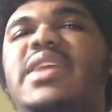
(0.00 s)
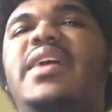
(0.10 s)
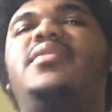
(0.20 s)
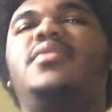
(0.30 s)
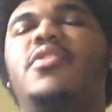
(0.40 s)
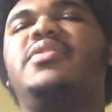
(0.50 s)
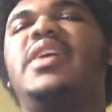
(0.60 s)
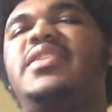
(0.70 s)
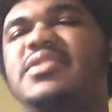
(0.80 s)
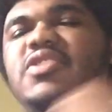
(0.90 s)
Like,
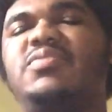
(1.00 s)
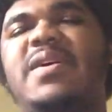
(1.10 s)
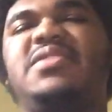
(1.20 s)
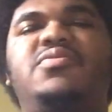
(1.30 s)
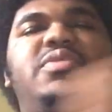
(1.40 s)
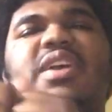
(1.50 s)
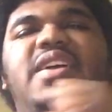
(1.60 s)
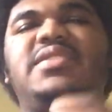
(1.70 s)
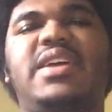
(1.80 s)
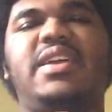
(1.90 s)
okay, so smashing two
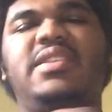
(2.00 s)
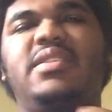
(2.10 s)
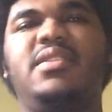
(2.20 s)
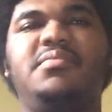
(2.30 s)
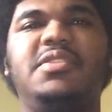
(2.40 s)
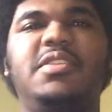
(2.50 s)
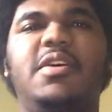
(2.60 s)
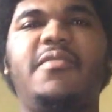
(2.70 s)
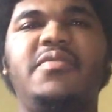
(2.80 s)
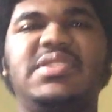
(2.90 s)
cans, like in the, you
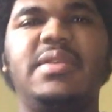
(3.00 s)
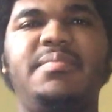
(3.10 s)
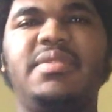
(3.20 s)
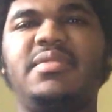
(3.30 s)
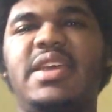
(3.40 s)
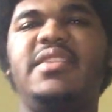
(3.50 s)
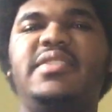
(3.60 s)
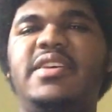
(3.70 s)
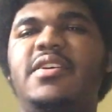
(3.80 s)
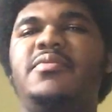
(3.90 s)
know, if you see King
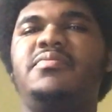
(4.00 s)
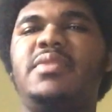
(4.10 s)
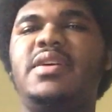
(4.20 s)
of the Hill